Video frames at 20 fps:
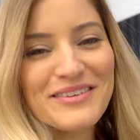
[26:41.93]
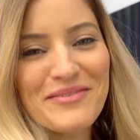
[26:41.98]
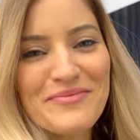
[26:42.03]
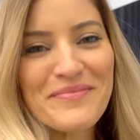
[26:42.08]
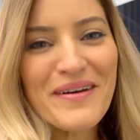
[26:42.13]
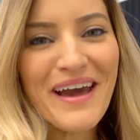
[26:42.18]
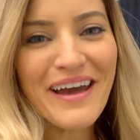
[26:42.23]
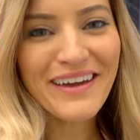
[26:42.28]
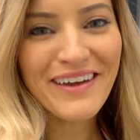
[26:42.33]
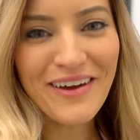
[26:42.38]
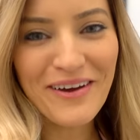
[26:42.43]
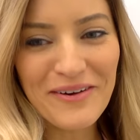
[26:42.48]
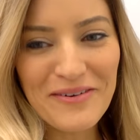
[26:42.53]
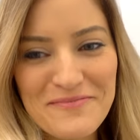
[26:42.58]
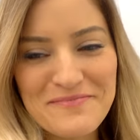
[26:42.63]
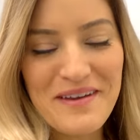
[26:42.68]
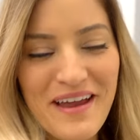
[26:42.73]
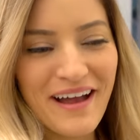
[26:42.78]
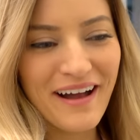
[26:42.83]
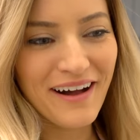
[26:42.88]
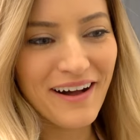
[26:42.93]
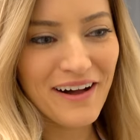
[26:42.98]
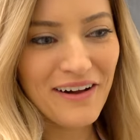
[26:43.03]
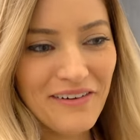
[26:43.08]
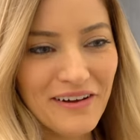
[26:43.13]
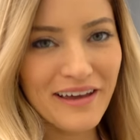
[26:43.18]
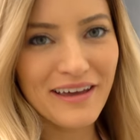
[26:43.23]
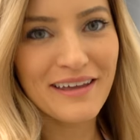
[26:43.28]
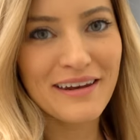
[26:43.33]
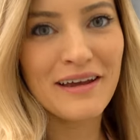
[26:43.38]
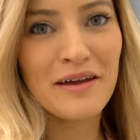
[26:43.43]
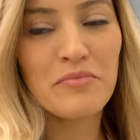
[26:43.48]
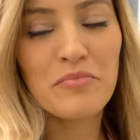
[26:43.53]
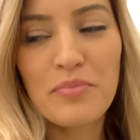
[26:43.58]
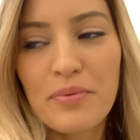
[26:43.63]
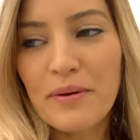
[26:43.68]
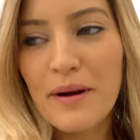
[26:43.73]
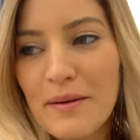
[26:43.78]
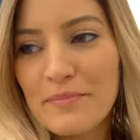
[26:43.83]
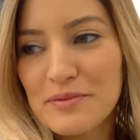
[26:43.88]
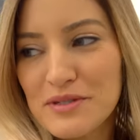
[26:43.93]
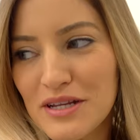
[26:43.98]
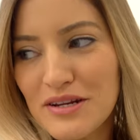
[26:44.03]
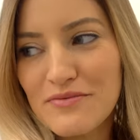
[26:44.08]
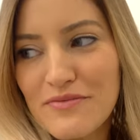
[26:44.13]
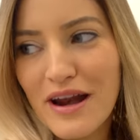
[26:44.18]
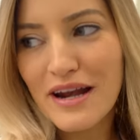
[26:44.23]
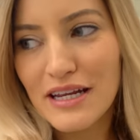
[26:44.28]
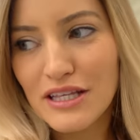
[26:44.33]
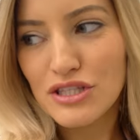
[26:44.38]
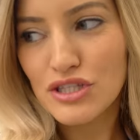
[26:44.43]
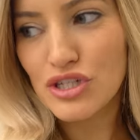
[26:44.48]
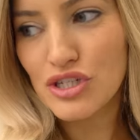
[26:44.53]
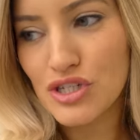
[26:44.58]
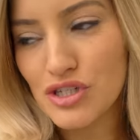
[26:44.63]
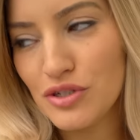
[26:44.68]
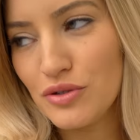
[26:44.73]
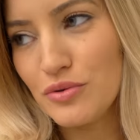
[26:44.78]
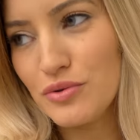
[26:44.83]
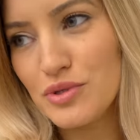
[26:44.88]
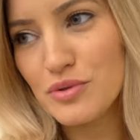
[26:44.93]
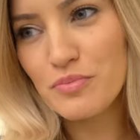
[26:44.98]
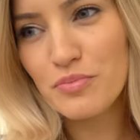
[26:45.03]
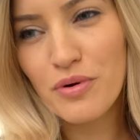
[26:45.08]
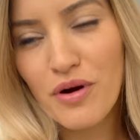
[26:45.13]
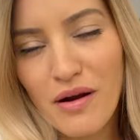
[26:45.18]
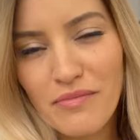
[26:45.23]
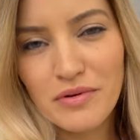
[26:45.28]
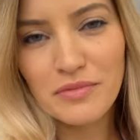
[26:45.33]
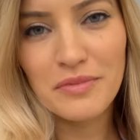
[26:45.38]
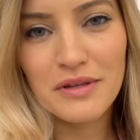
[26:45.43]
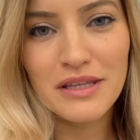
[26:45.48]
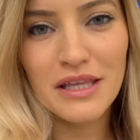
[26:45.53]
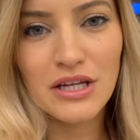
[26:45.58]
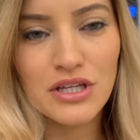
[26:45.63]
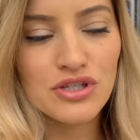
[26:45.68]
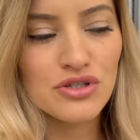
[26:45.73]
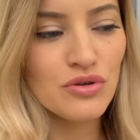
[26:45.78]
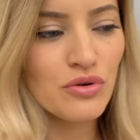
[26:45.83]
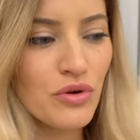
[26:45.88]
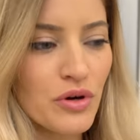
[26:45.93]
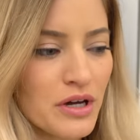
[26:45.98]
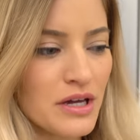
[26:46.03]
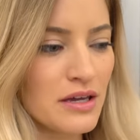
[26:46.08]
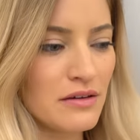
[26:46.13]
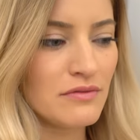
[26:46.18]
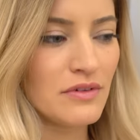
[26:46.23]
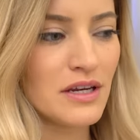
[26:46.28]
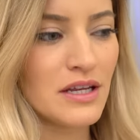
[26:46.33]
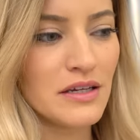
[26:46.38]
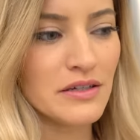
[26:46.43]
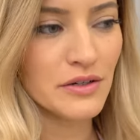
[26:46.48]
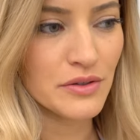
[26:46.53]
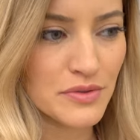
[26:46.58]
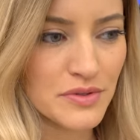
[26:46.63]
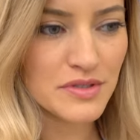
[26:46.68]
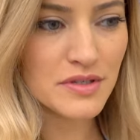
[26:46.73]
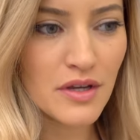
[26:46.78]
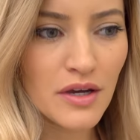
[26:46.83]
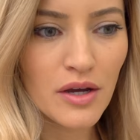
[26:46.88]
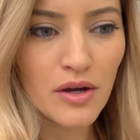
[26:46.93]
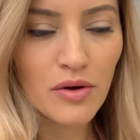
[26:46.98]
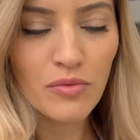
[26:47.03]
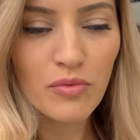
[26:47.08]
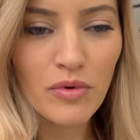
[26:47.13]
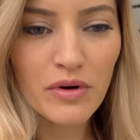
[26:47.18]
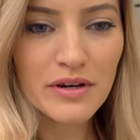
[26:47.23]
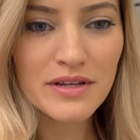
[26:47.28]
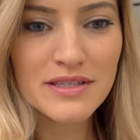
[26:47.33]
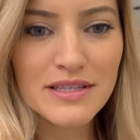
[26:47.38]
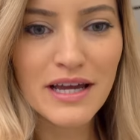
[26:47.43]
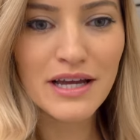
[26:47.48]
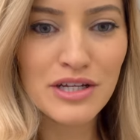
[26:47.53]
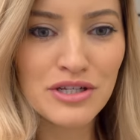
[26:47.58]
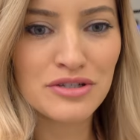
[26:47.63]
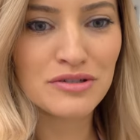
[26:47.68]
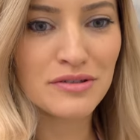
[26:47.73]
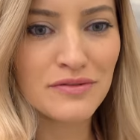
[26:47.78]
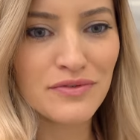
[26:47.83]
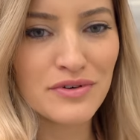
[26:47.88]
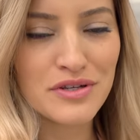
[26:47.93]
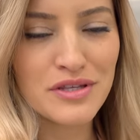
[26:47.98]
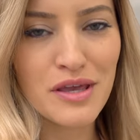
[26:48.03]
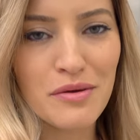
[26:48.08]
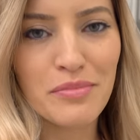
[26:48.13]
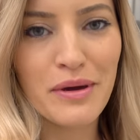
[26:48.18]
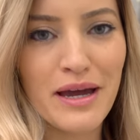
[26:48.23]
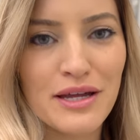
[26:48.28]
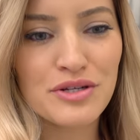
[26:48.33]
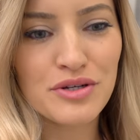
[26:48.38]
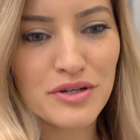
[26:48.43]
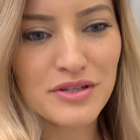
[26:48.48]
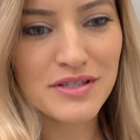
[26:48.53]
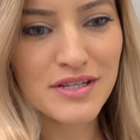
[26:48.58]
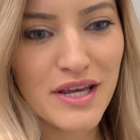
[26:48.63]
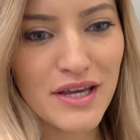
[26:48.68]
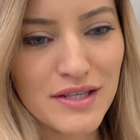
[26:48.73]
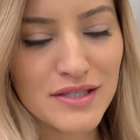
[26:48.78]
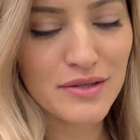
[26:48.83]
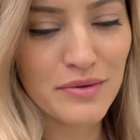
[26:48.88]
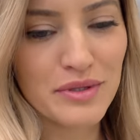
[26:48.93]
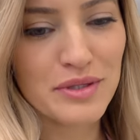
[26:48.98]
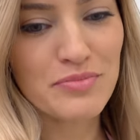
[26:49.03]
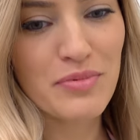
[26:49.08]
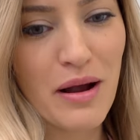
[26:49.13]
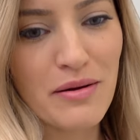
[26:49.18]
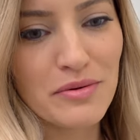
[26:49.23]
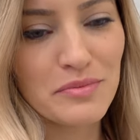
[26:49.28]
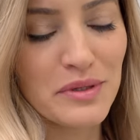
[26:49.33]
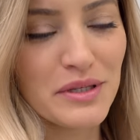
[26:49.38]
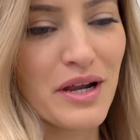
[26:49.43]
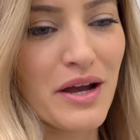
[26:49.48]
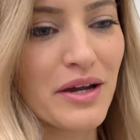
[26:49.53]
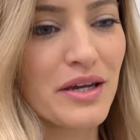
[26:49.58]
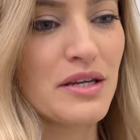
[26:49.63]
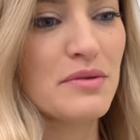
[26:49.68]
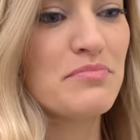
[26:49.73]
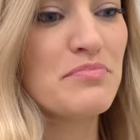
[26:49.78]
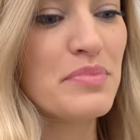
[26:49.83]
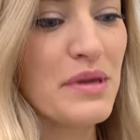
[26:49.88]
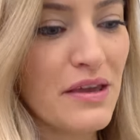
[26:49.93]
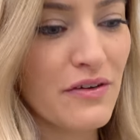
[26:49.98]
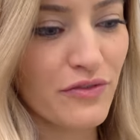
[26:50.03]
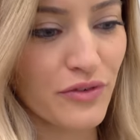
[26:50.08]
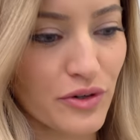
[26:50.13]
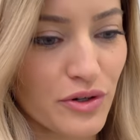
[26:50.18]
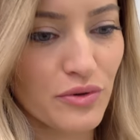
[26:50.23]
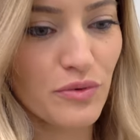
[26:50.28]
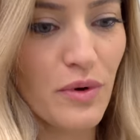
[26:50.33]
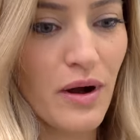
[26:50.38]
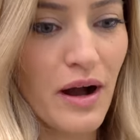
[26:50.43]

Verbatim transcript: So I'm back home now and I'm prepped and ready to shoot probably like two cooking videos. One is actually for Saint Patrick's Day, so it's probably not gonna be for a